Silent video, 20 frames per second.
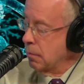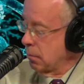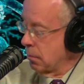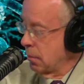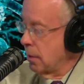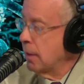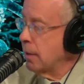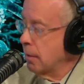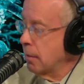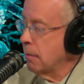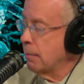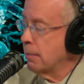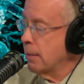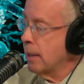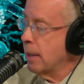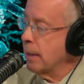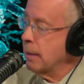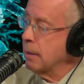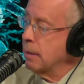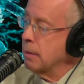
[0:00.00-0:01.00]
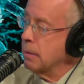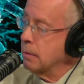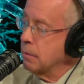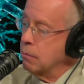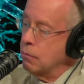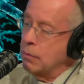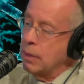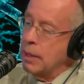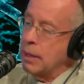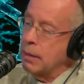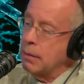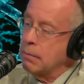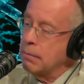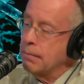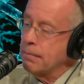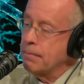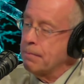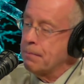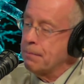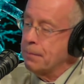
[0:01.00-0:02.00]
clinical practice when,
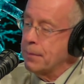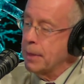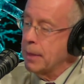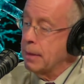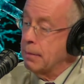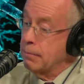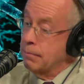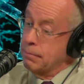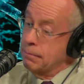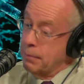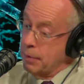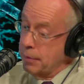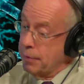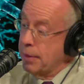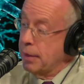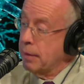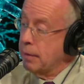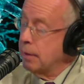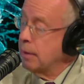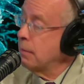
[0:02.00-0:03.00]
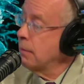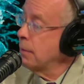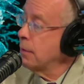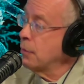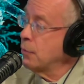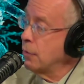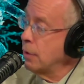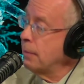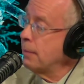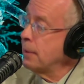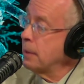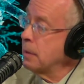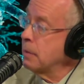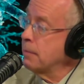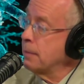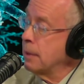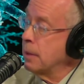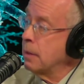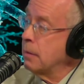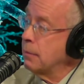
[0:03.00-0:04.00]
uh, particularly when treatments
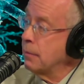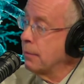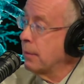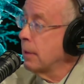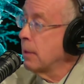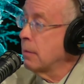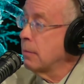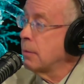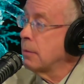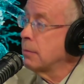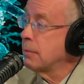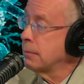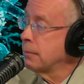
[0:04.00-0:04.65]
become available.